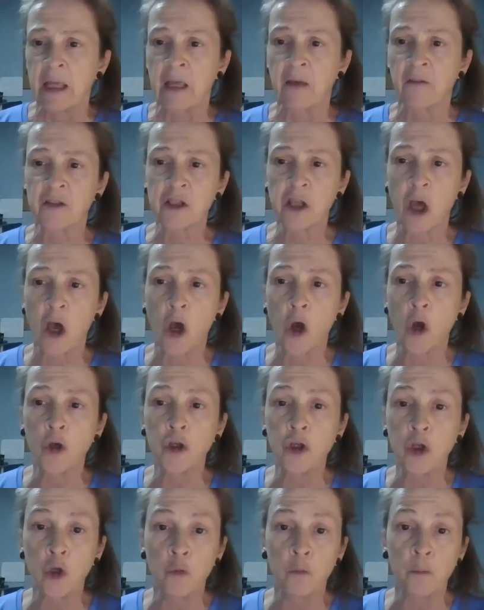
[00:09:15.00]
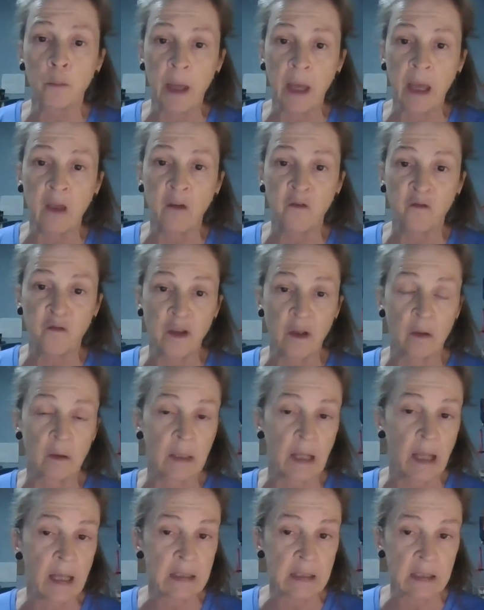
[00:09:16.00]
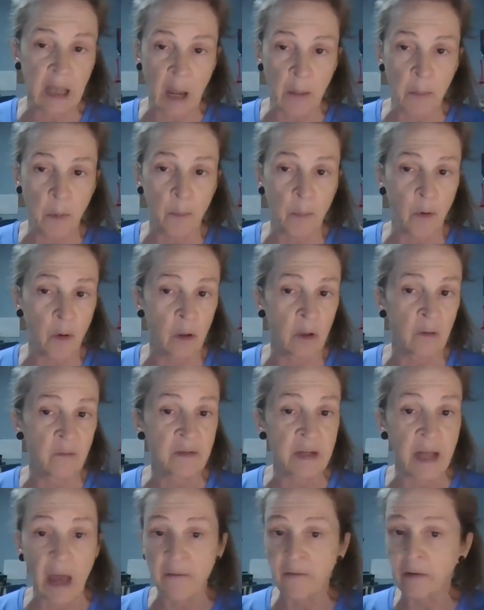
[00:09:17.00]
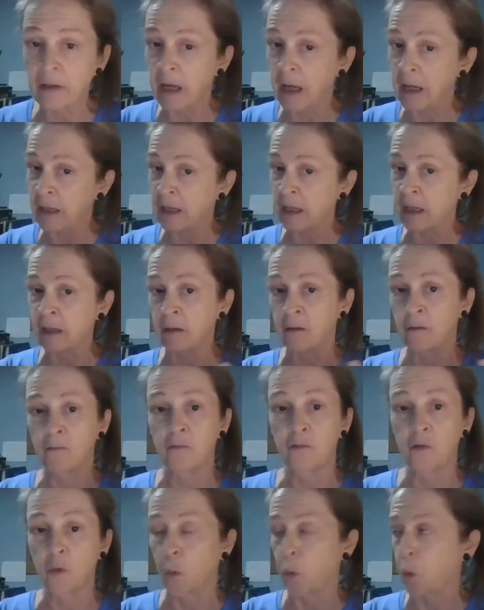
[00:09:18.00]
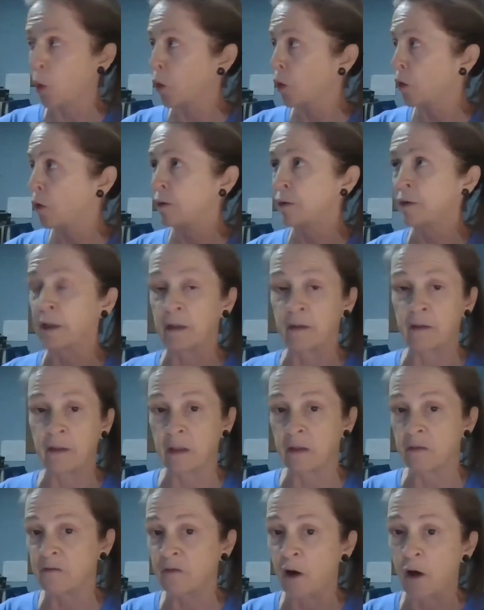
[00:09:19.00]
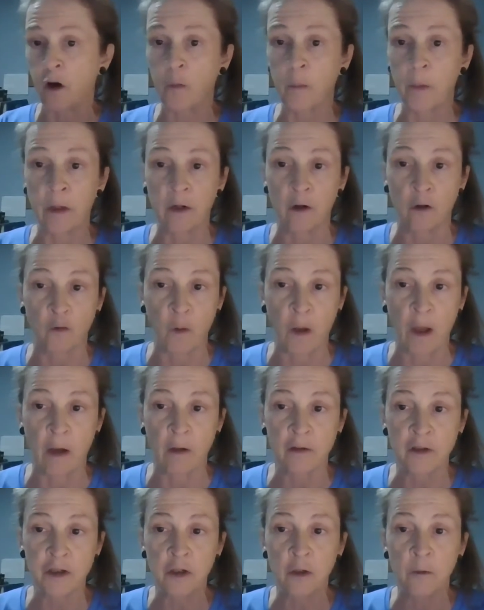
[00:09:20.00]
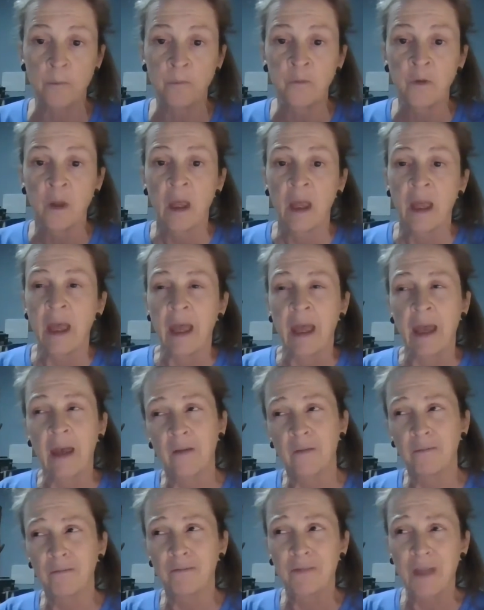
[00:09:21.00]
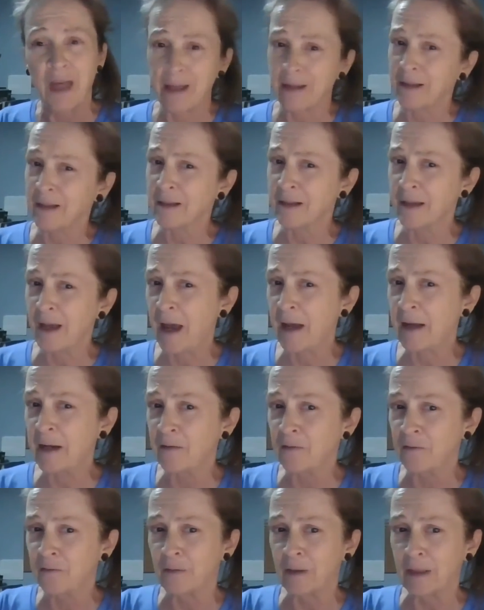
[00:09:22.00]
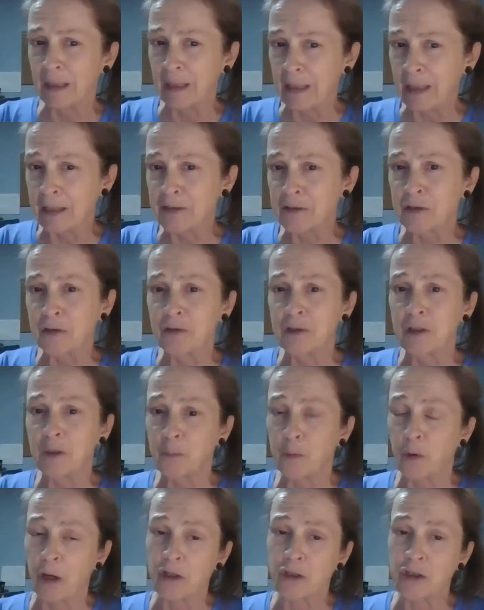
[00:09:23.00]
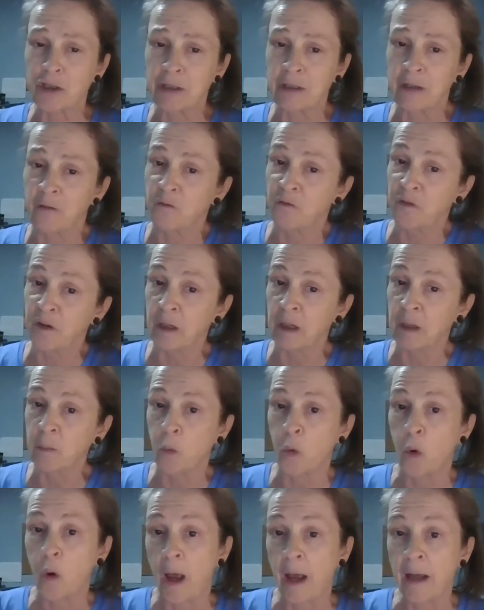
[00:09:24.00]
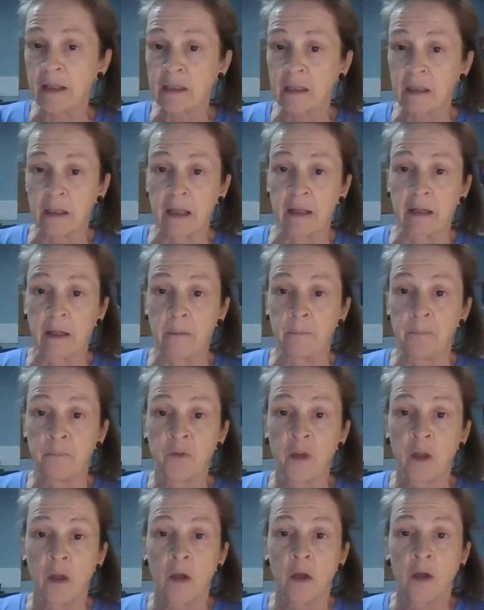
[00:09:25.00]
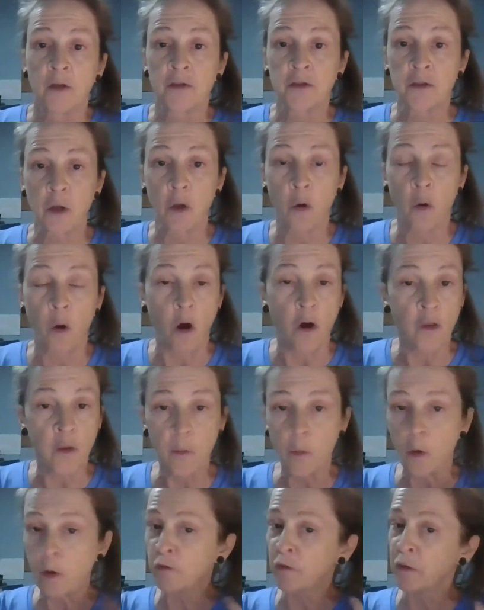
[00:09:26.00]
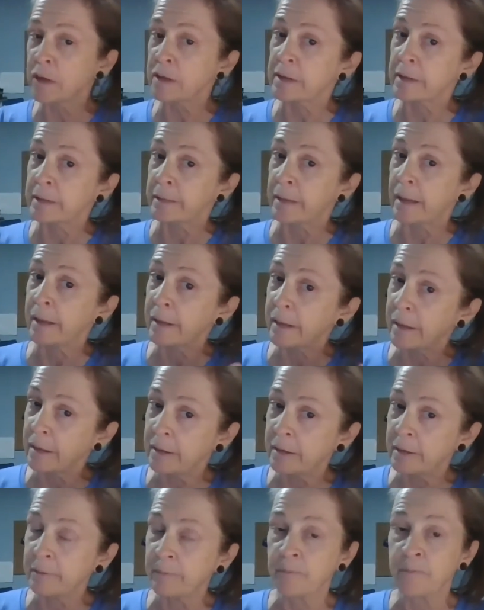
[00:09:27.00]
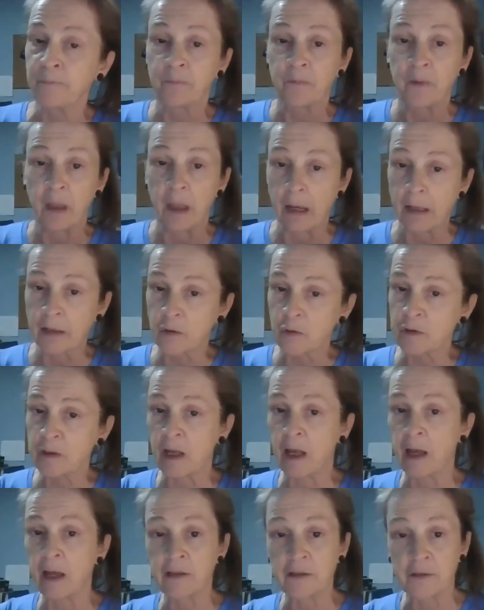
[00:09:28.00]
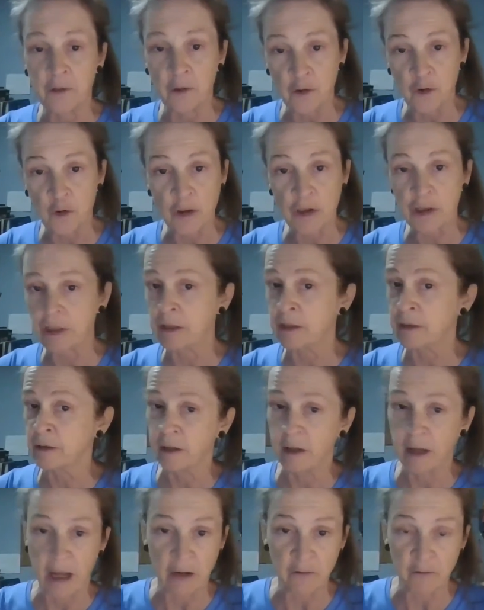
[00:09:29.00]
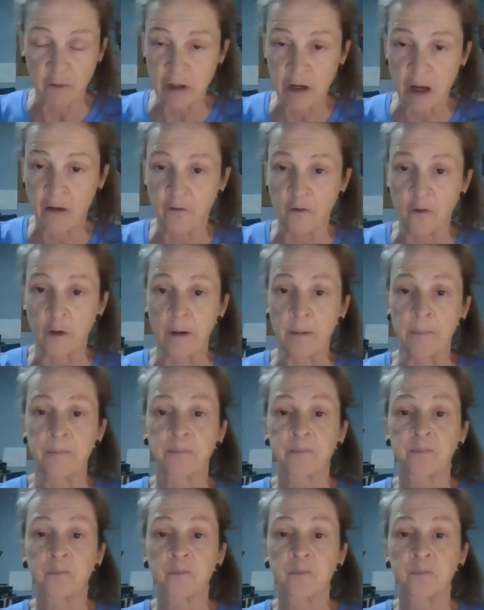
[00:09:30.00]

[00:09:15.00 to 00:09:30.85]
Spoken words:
If so, you may feel less capable of navigating the world and the environment around you, and that can kind of lead to depression and feeling more isolated. So all the more reason, again, exercise, nutrition, and recovery.